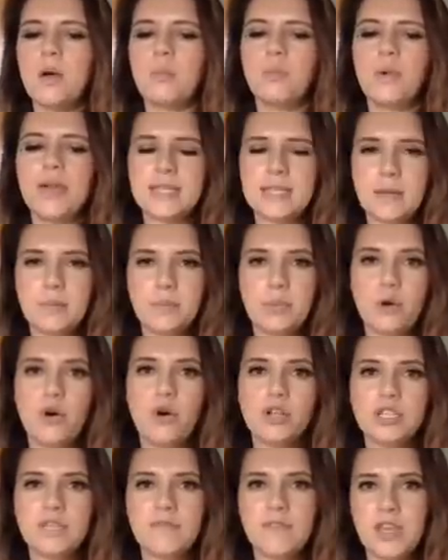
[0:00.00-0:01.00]
But it's
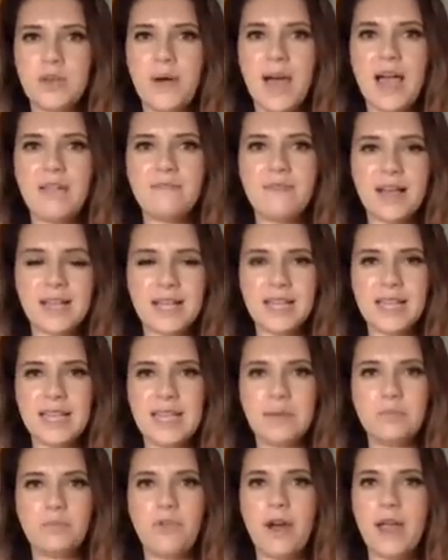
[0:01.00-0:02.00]
important that you have that
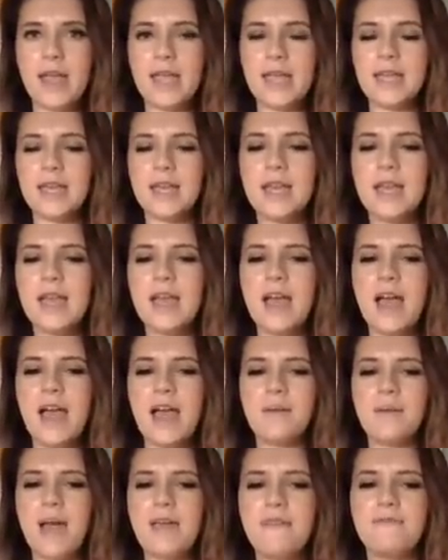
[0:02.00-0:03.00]
clean break.
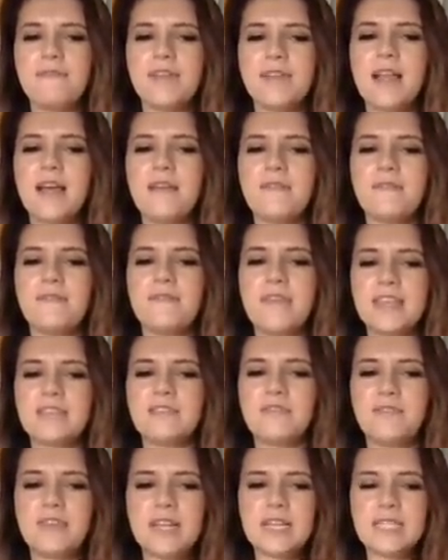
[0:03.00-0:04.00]
And I feel like
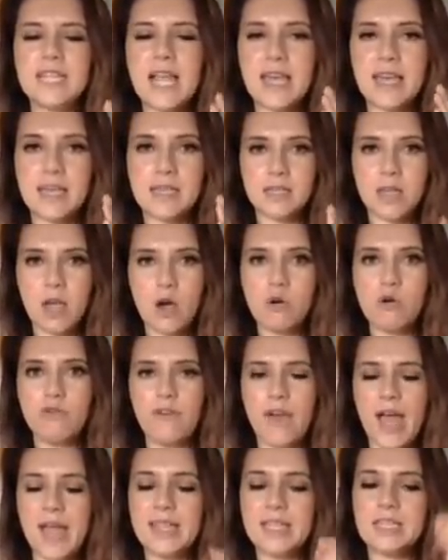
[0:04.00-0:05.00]
this feels like it's
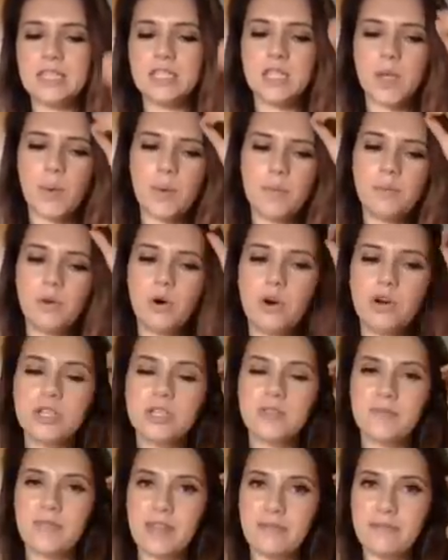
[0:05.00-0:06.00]
over, and it's so
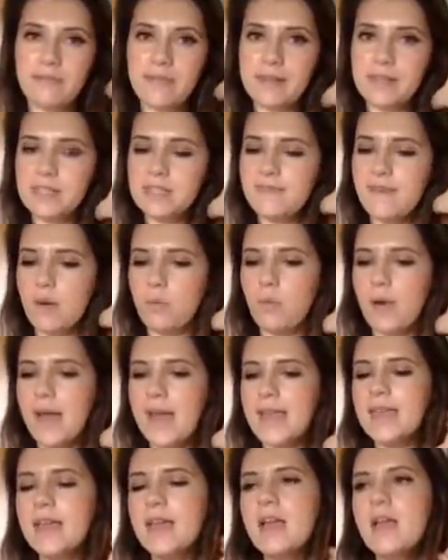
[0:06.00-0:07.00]
important that it feels that
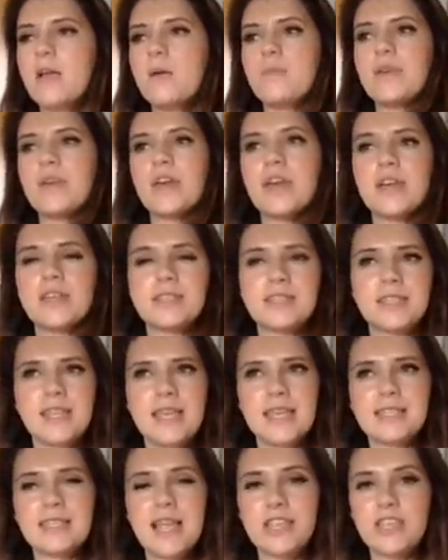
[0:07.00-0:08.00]
way, because
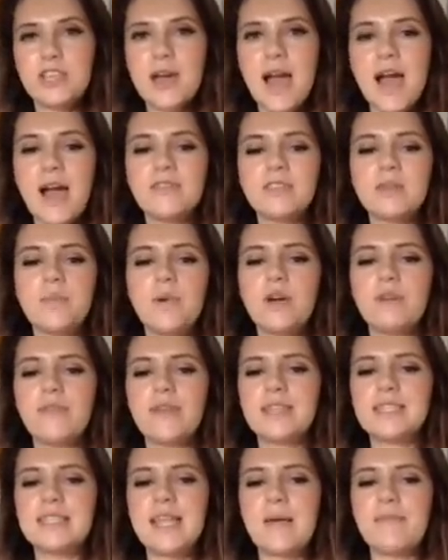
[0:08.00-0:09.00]
it's like you have to both
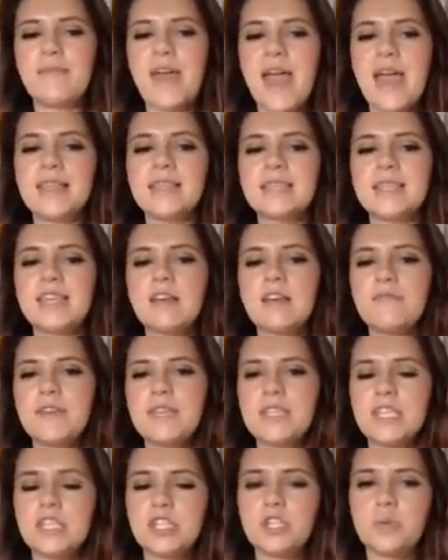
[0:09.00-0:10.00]
accept the ending of
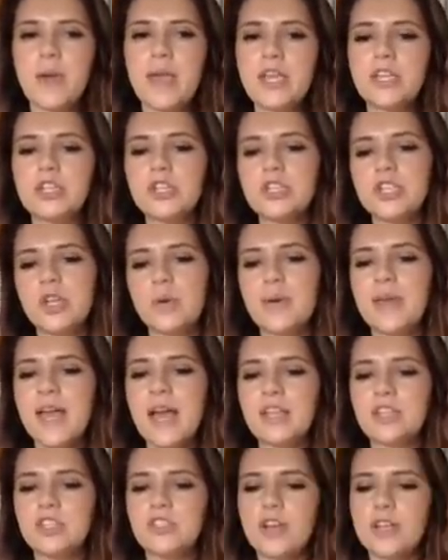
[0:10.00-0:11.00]
this situation so it
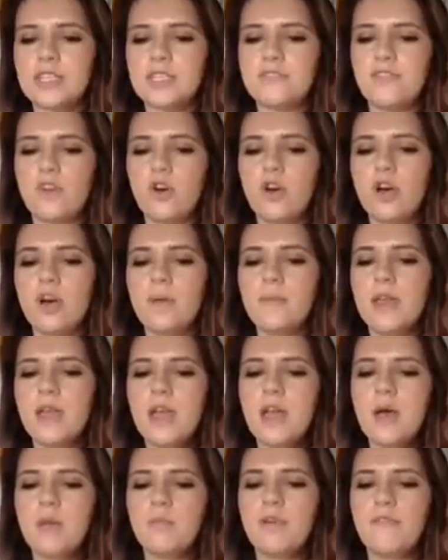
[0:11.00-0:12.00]
can transform.
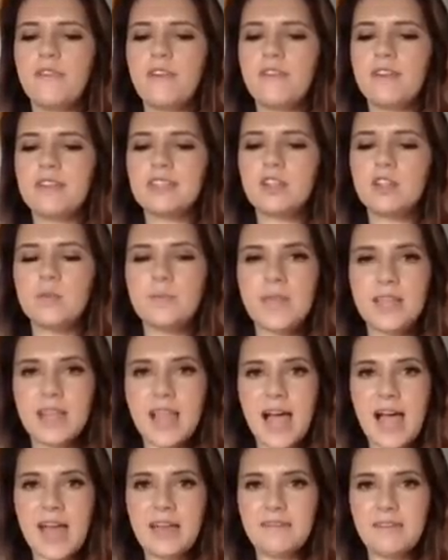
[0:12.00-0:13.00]
But there is going to be
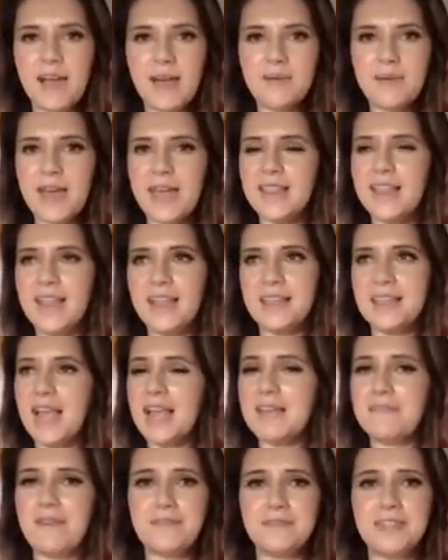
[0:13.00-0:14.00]
life. I'm getting like
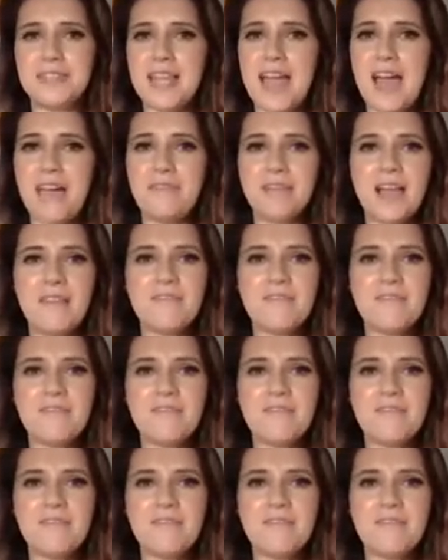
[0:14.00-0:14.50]
life after death.